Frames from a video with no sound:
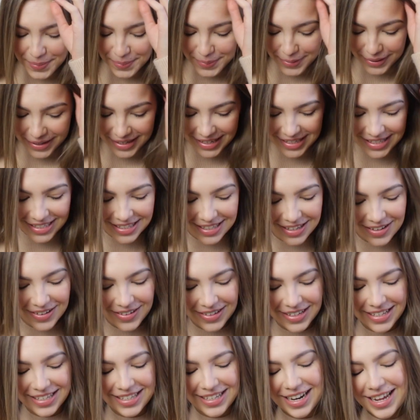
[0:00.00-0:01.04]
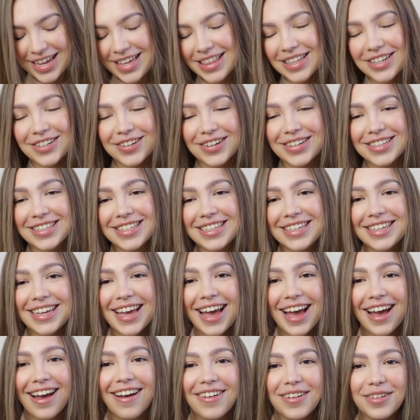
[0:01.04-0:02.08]
Because honestly, the dressing
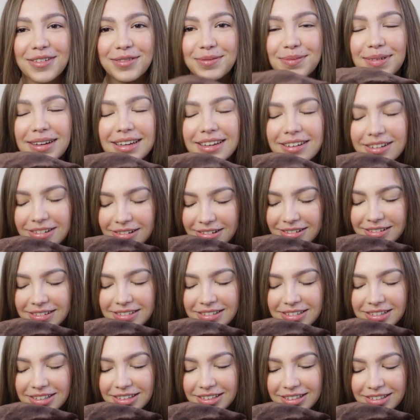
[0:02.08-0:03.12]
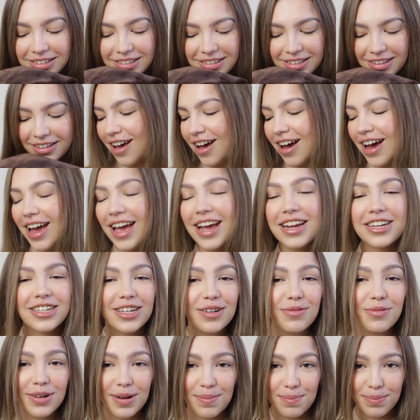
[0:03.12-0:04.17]
gown, oh my god, it's just, I
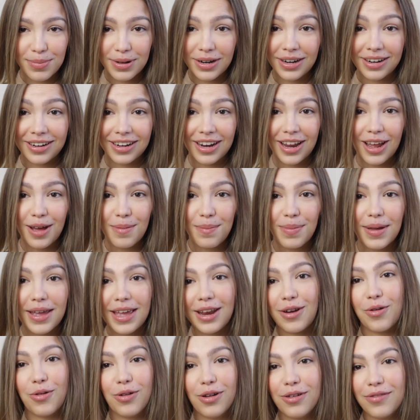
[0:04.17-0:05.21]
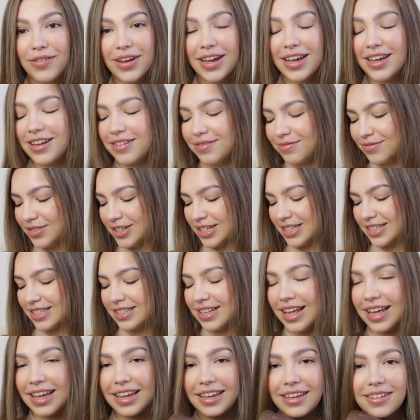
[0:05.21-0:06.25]
actually want to bundle up in all of it. Just
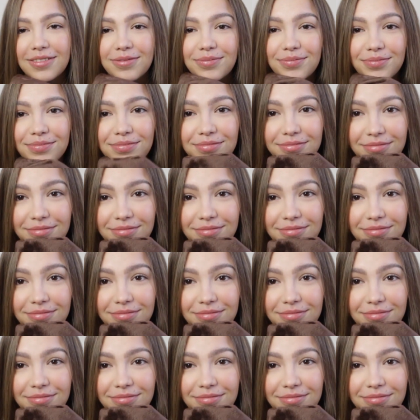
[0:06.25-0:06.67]
like,